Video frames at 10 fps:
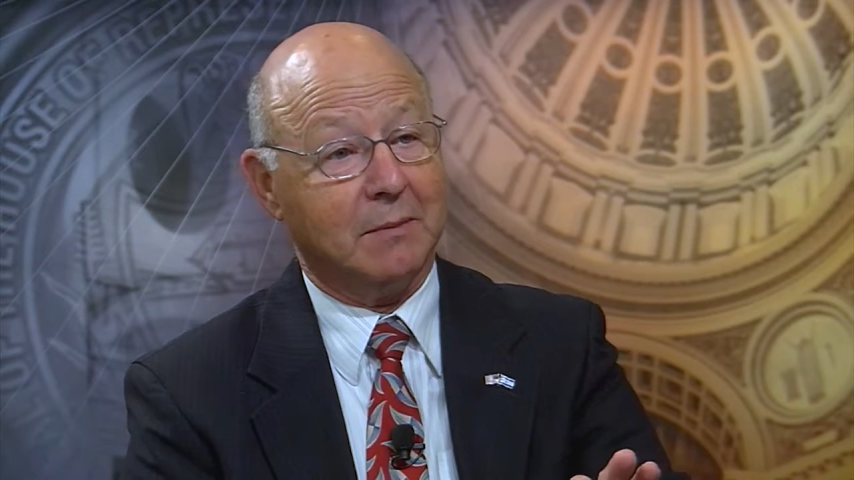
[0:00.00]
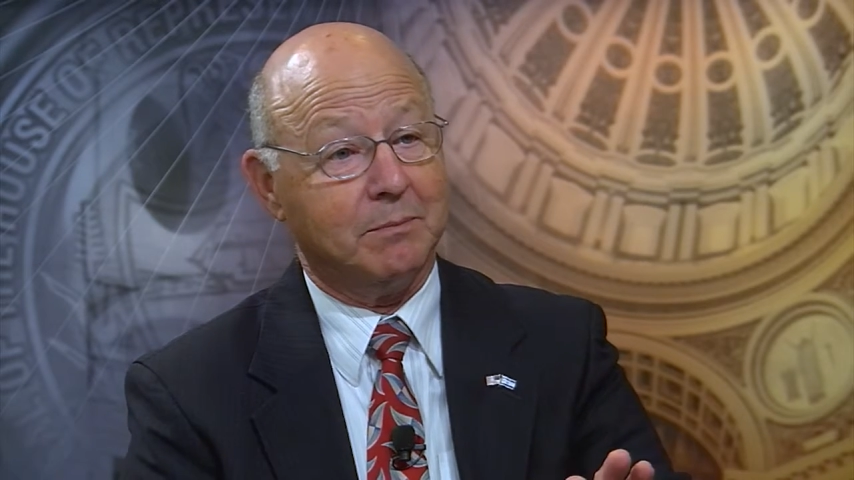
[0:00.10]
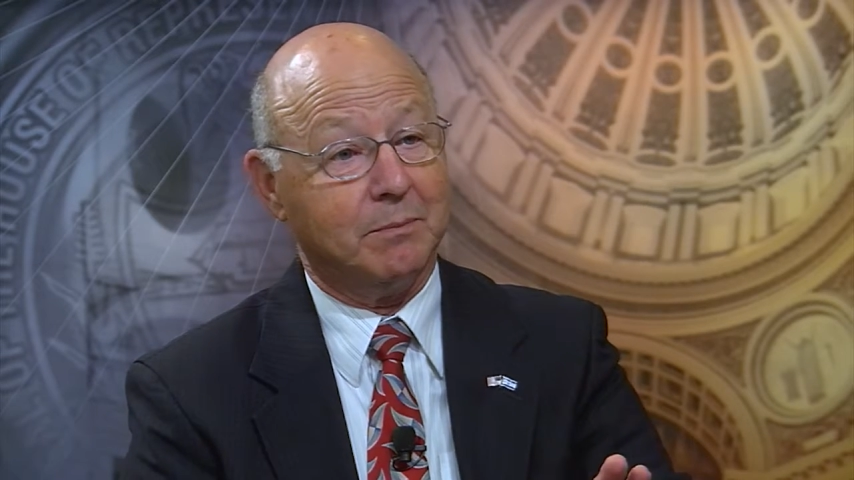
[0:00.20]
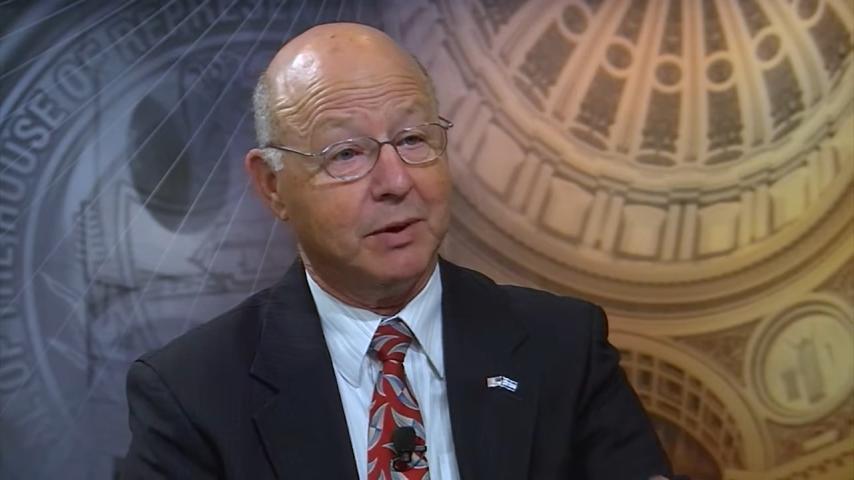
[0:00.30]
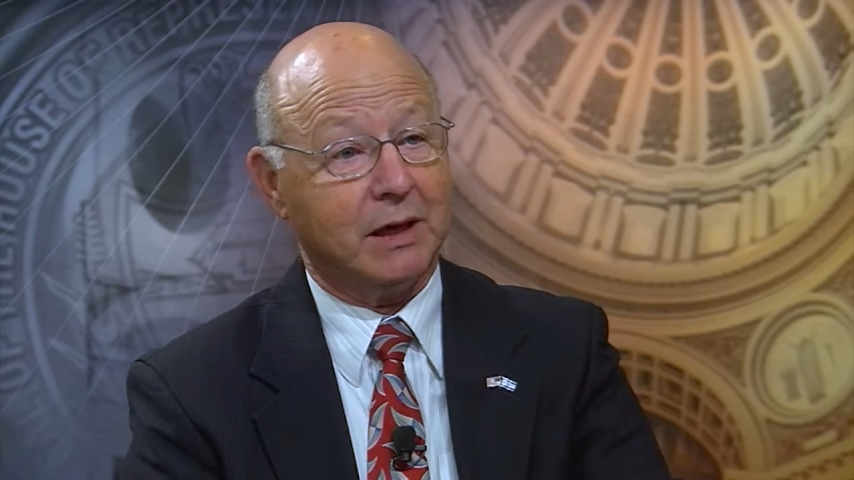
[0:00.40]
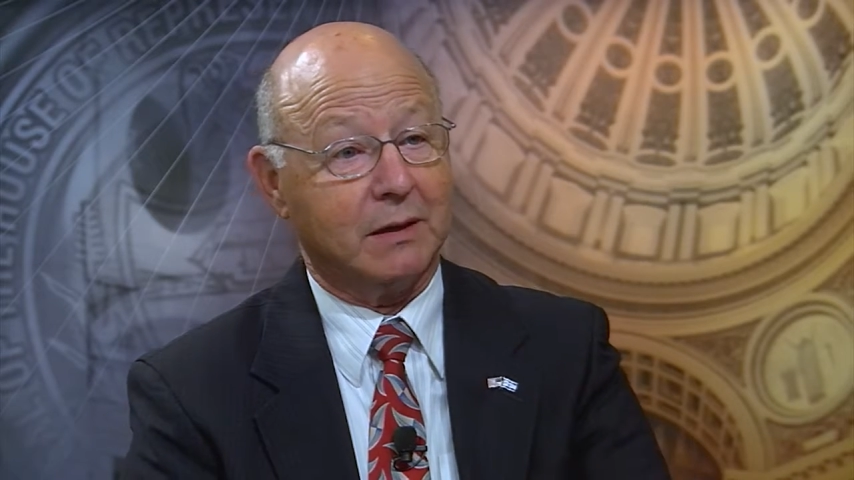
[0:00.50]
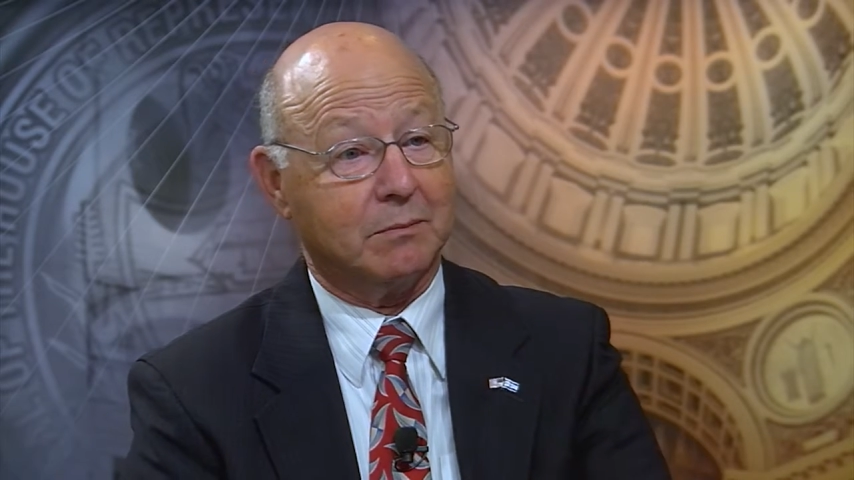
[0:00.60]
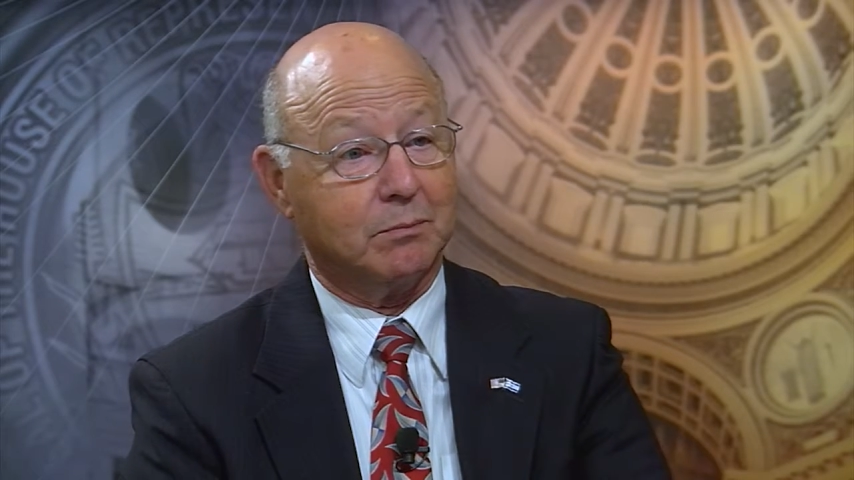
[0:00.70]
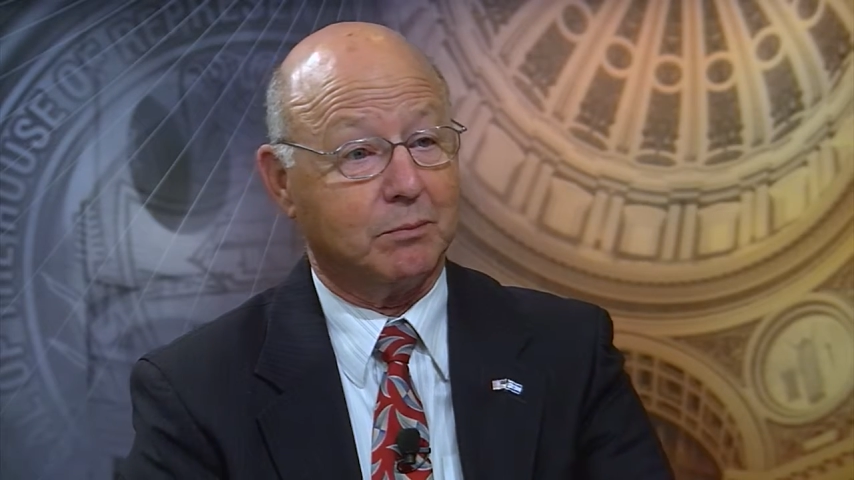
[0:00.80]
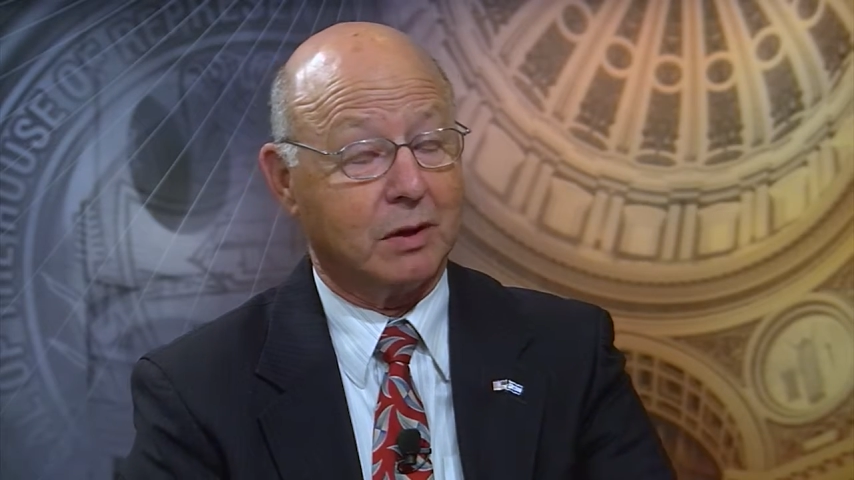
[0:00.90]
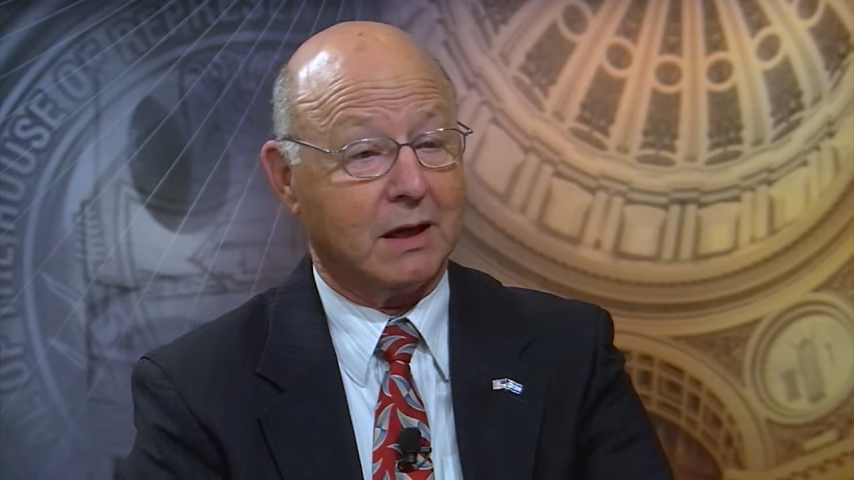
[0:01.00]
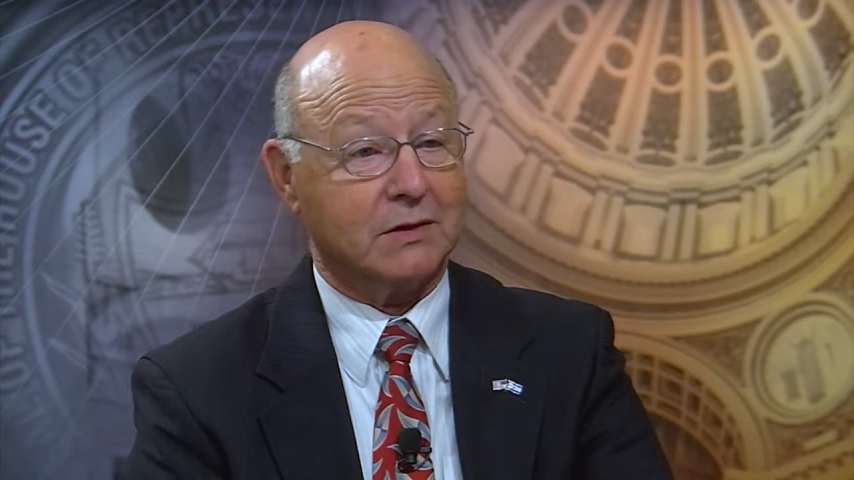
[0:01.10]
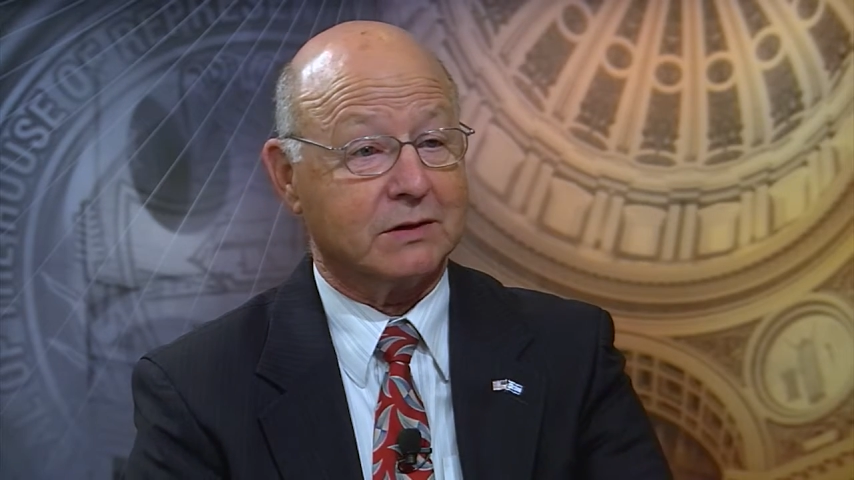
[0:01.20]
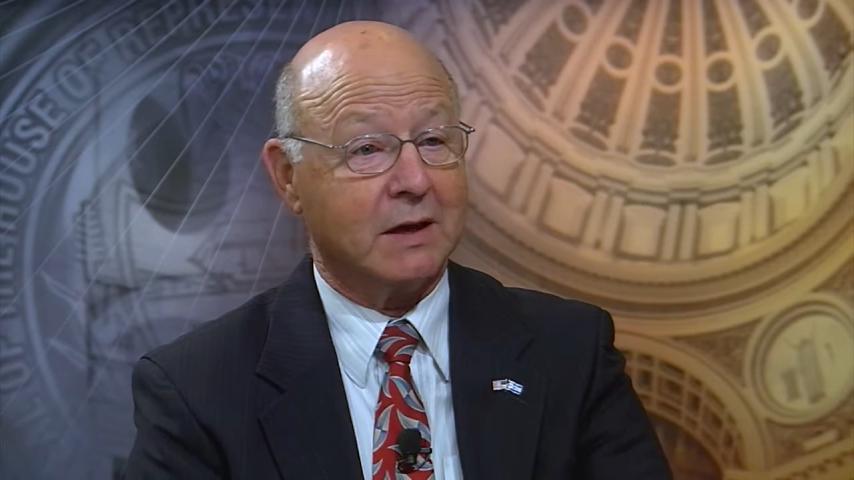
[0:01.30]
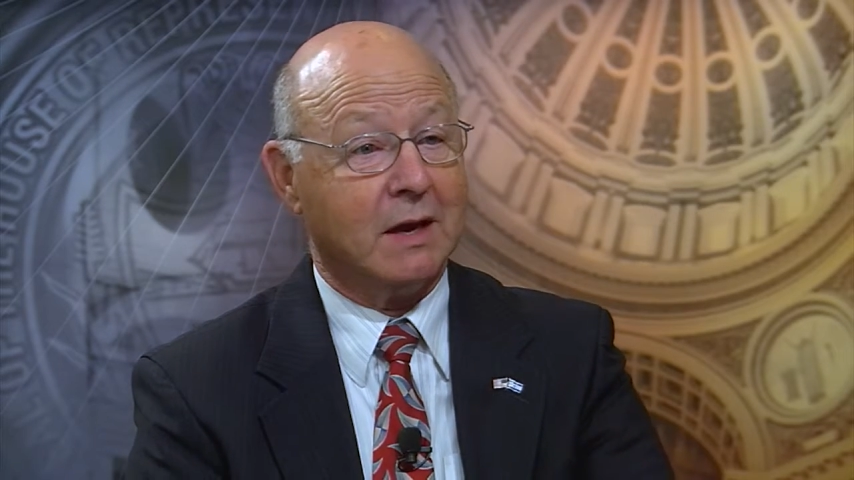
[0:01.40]
a big
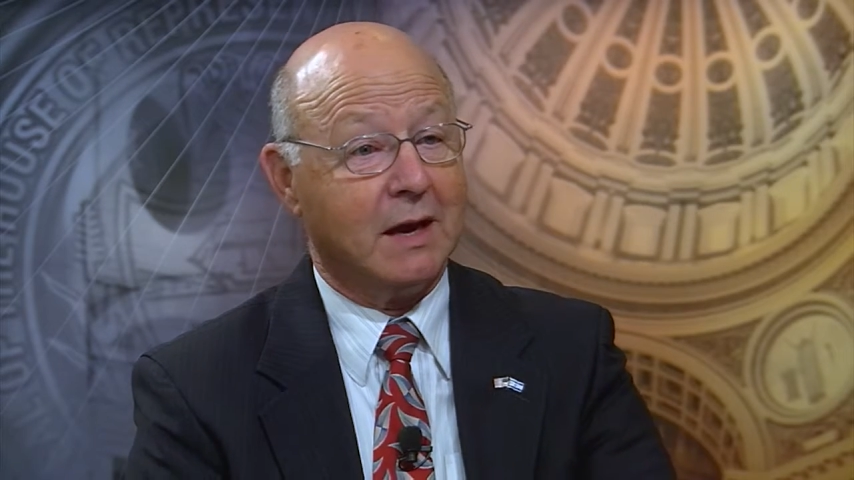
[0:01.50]
plus.